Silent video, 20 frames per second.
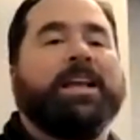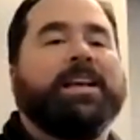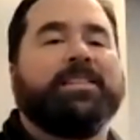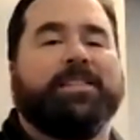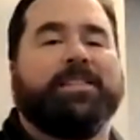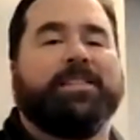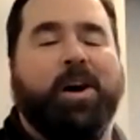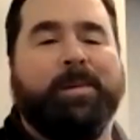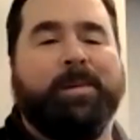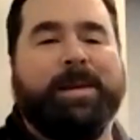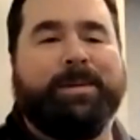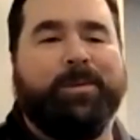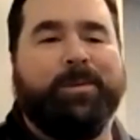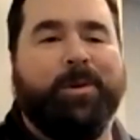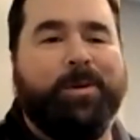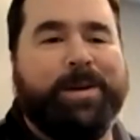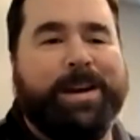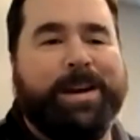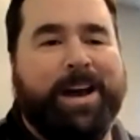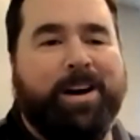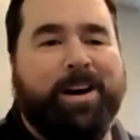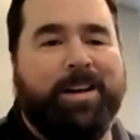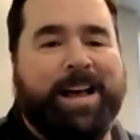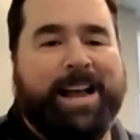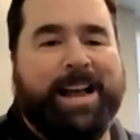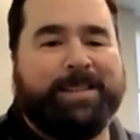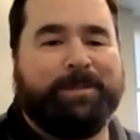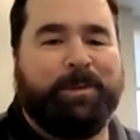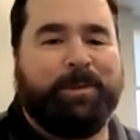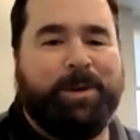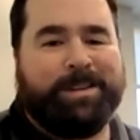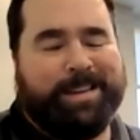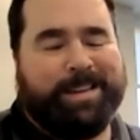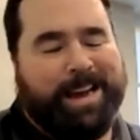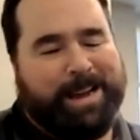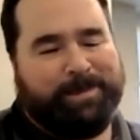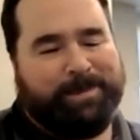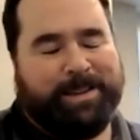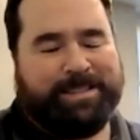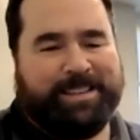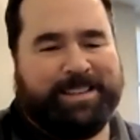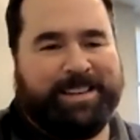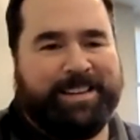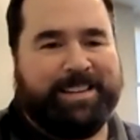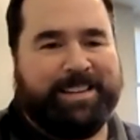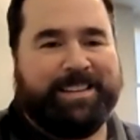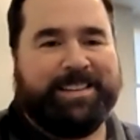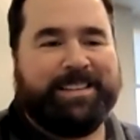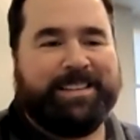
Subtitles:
So how many more when y'all ask me what time is it?